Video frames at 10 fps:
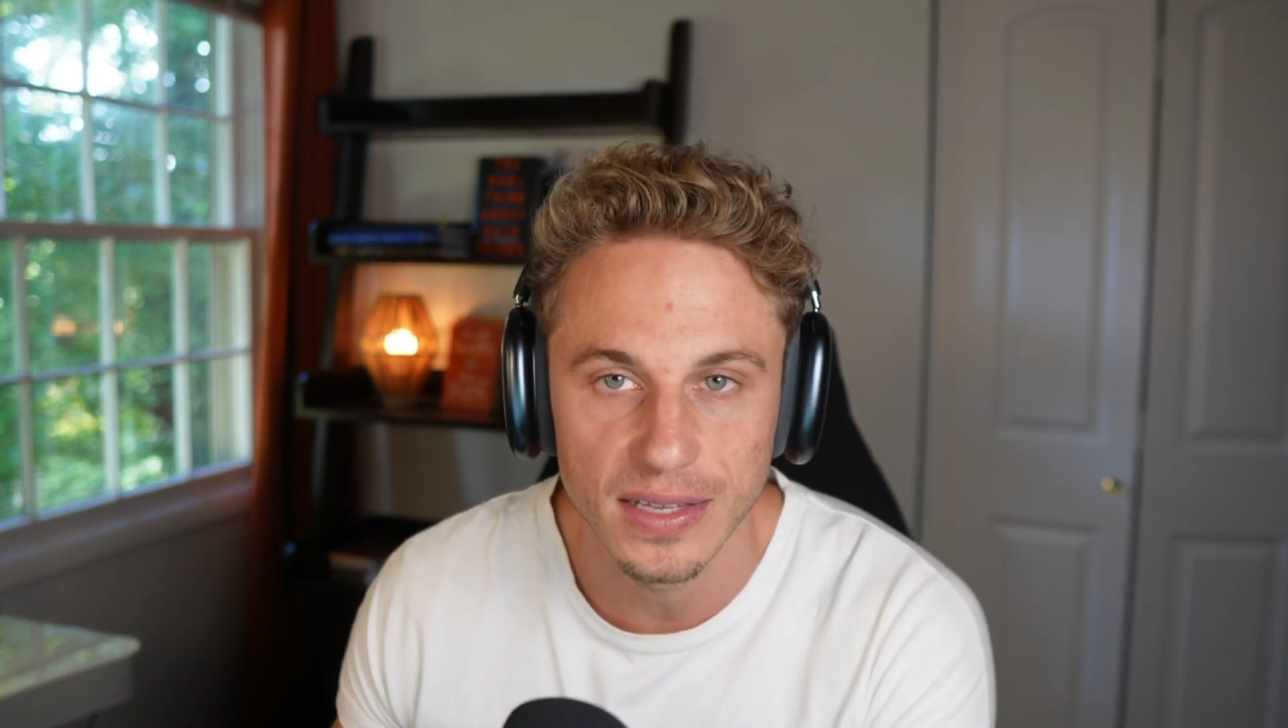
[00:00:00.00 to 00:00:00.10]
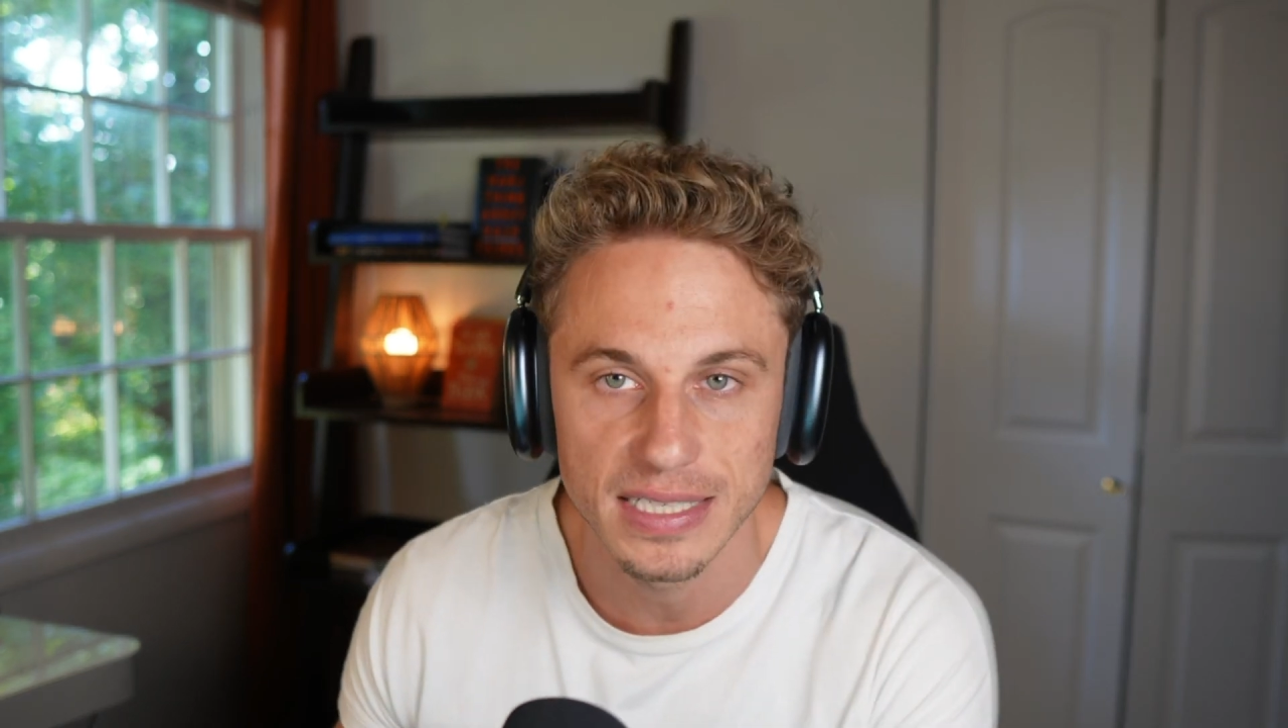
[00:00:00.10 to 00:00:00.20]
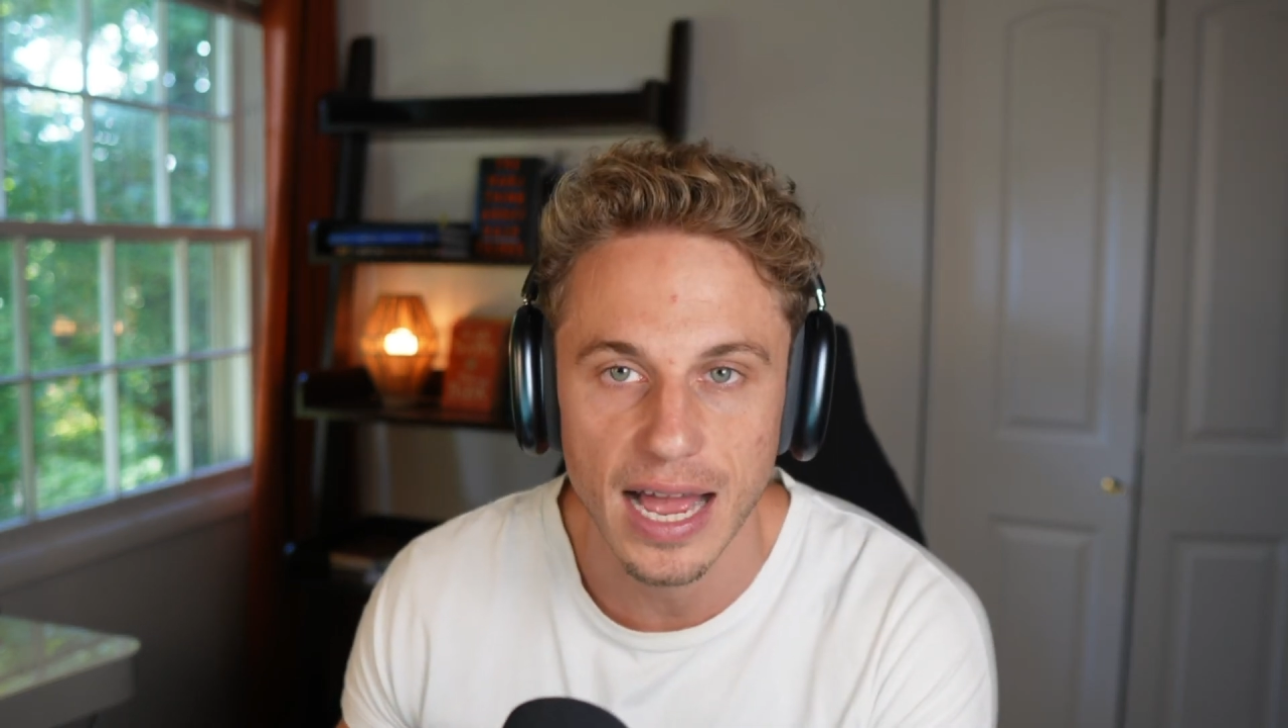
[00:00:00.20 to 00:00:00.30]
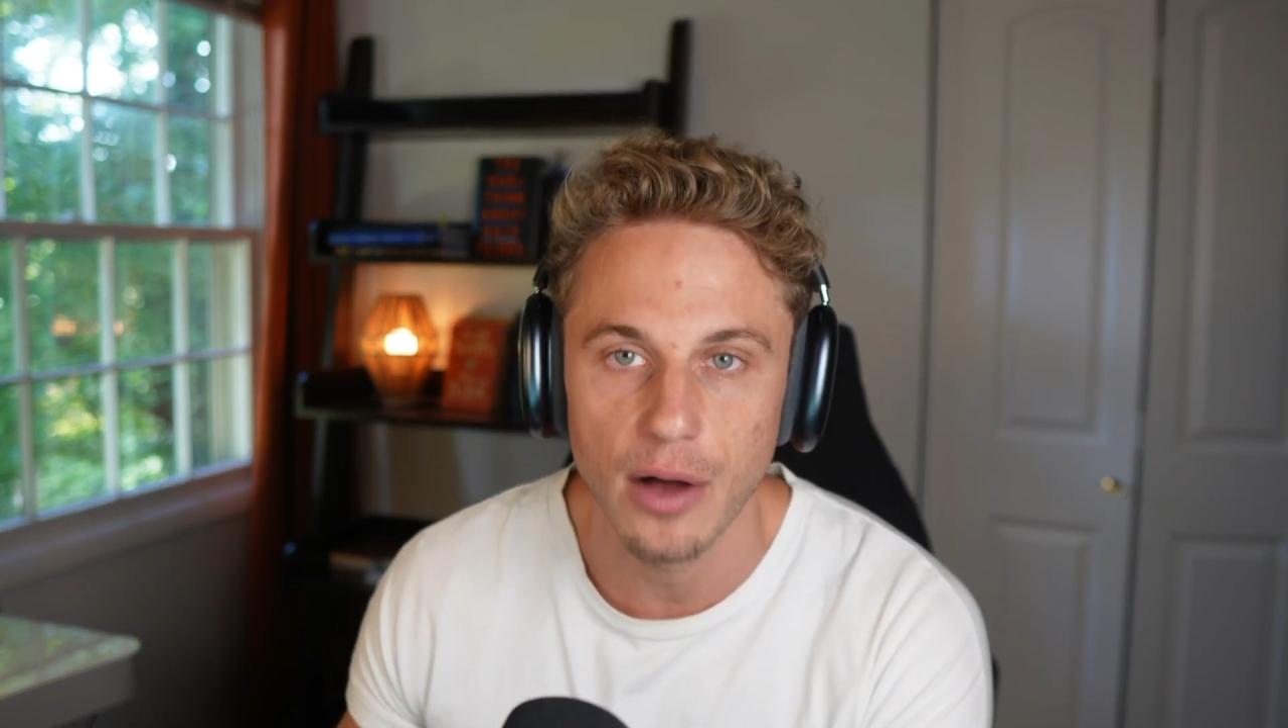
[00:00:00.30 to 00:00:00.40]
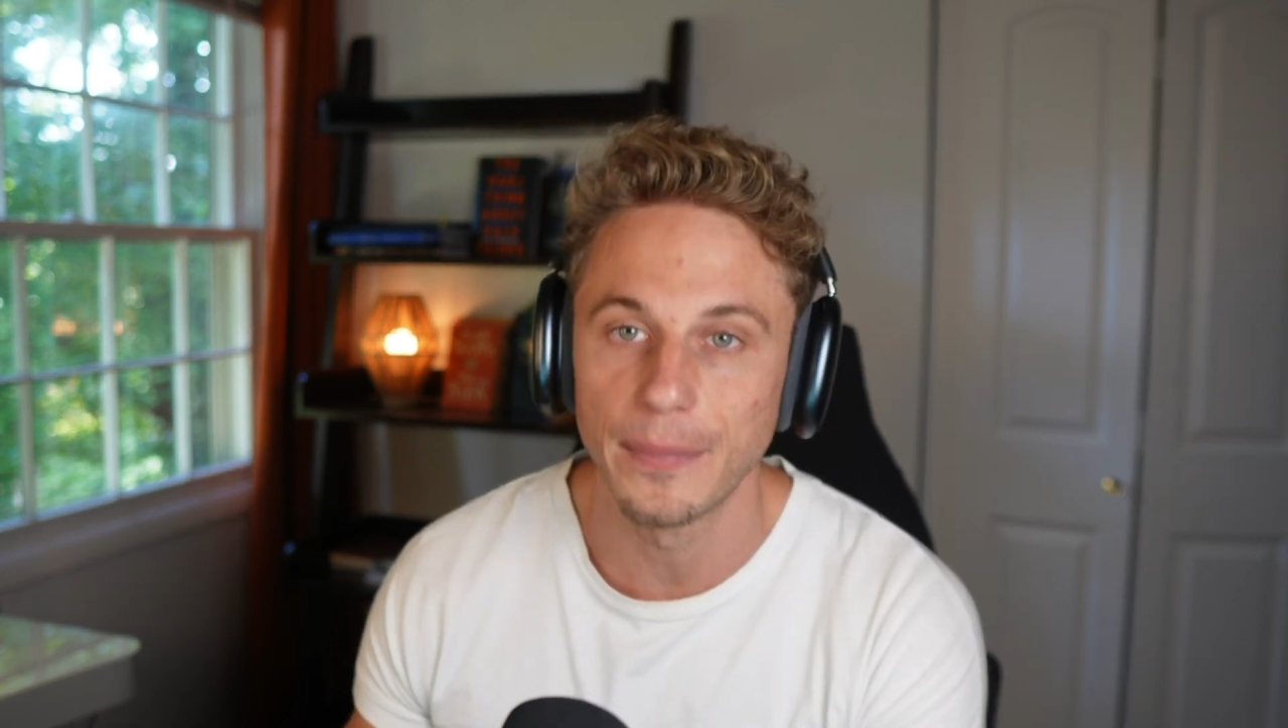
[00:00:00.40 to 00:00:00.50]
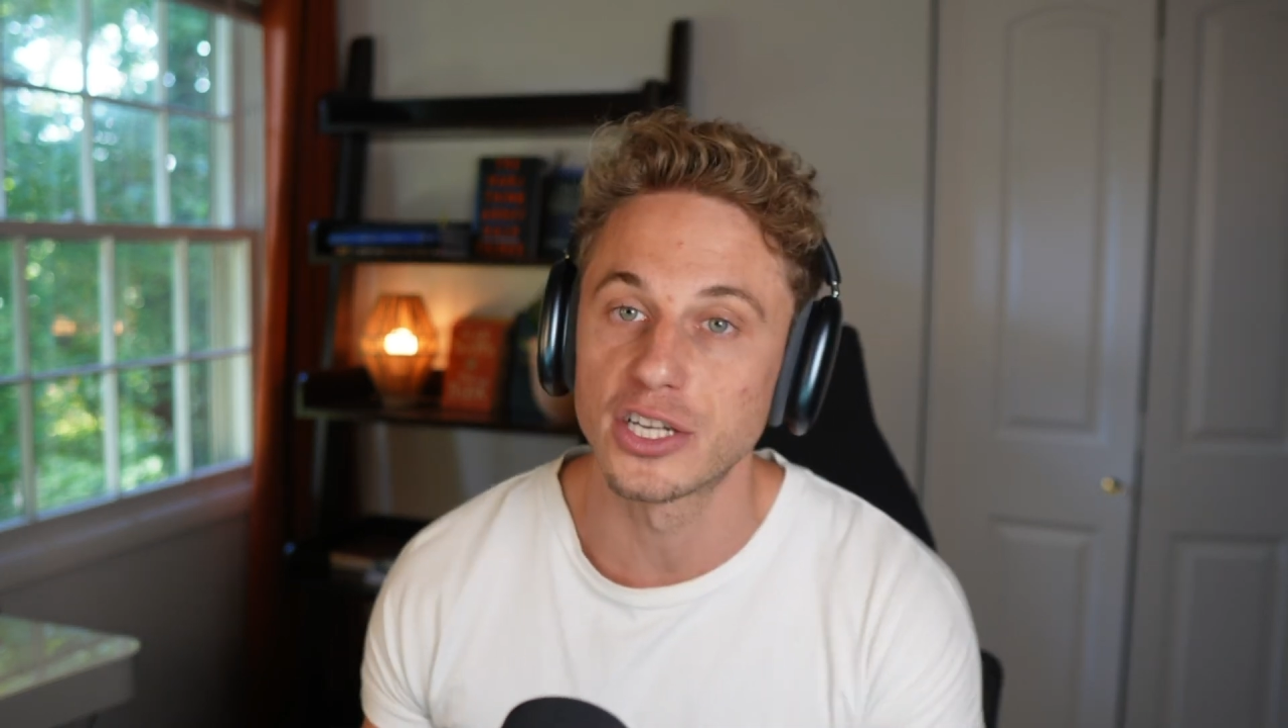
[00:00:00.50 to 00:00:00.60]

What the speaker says: this out.